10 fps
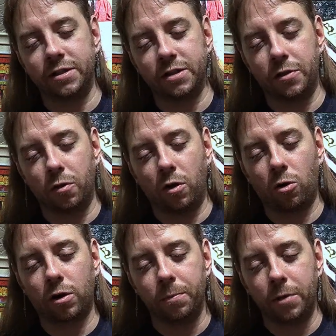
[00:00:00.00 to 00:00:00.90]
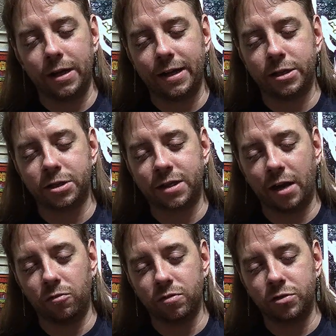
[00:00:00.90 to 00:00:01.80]
because I thought Arkham Knight, it just
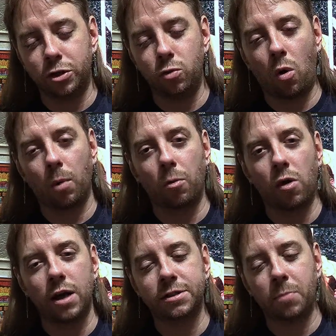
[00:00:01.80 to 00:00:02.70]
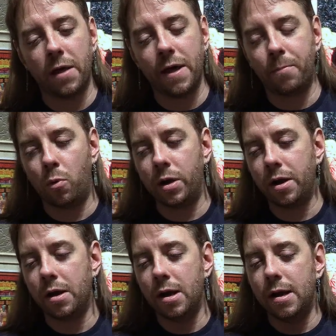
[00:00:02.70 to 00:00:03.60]
got a little too armorized by that point,